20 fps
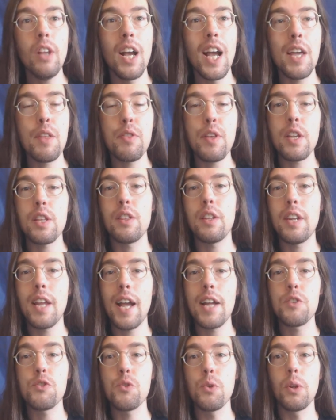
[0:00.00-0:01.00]
I think the
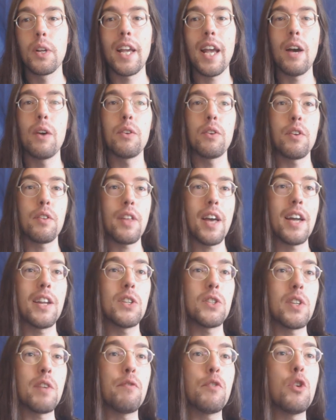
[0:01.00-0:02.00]
natural counter to that
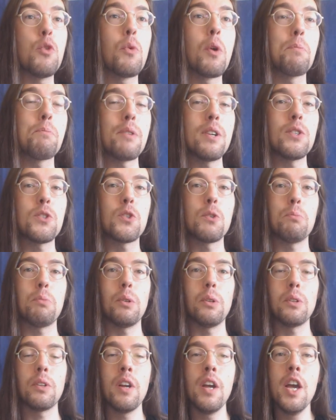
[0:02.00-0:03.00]
is, if you were
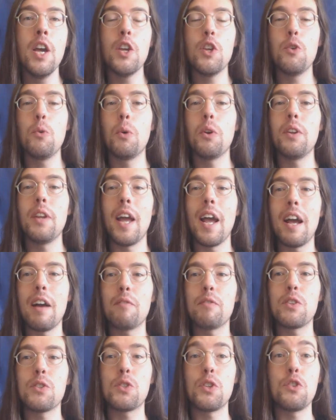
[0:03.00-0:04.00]
principled, you wouldn't
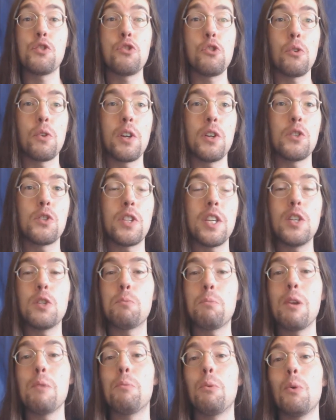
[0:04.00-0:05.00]
have this issue, because
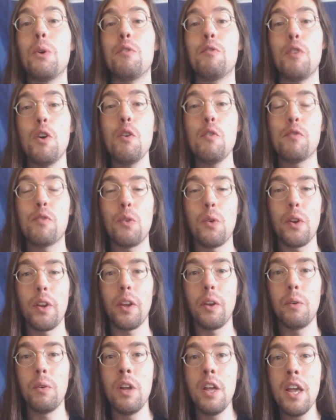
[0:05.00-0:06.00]
these people would vote for
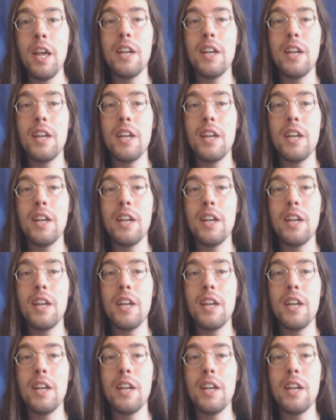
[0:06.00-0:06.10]
you.